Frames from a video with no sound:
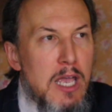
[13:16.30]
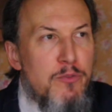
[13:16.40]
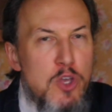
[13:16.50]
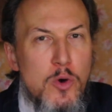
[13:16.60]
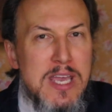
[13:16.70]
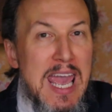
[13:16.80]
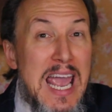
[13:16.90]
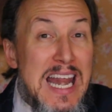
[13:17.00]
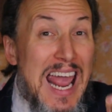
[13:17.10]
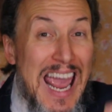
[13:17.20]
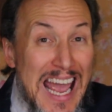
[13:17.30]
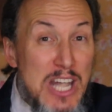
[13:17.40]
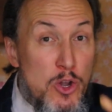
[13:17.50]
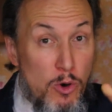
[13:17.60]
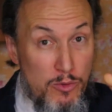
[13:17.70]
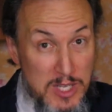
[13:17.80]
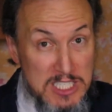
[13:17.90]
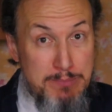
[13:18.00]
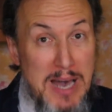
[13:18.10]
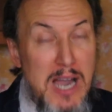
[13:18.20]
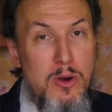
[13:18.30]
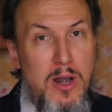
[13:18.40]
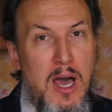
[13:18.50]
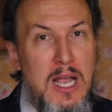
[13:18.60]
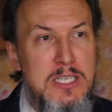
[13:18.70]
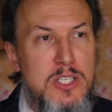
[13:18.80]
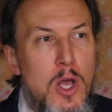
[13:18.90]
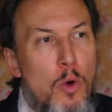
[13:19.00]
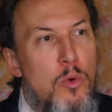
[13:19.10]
If you can't handle these power lines